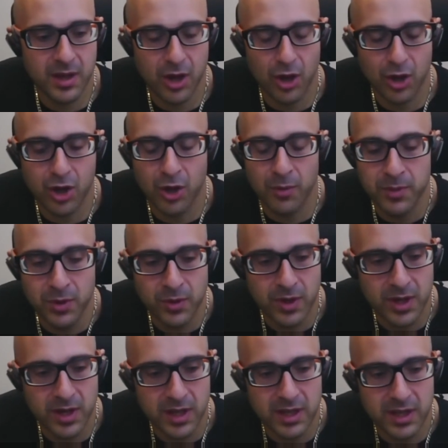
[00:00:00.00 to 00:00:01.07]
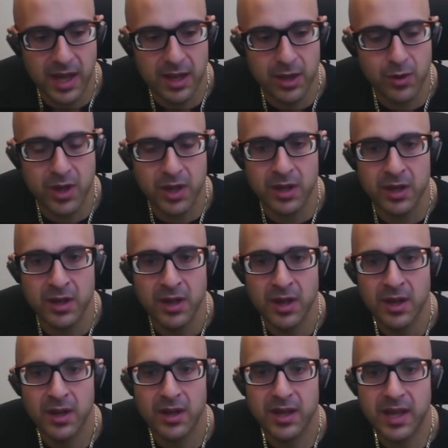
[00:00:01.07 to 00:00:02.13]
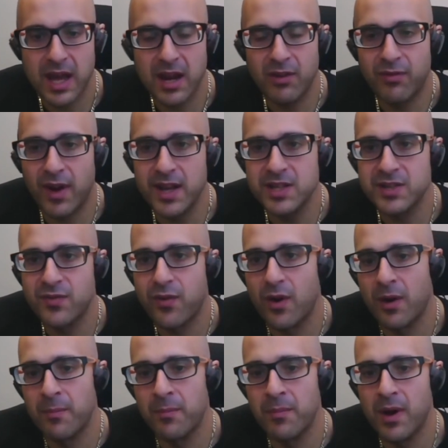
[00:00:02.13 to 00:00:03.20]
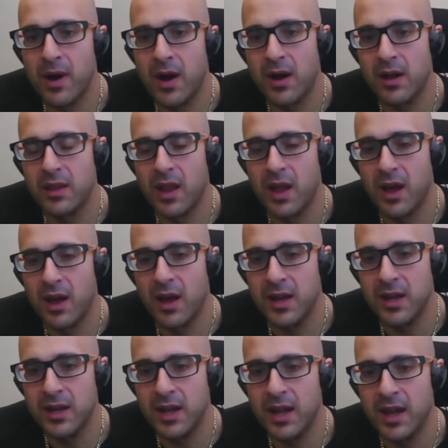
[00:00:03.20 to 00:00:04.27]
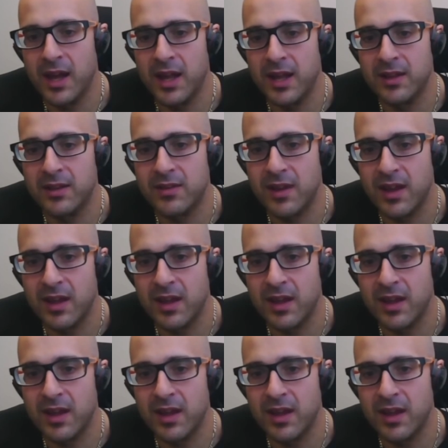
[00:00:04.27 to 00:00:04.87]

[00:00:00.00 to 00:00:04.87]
community that you can get advice from online, and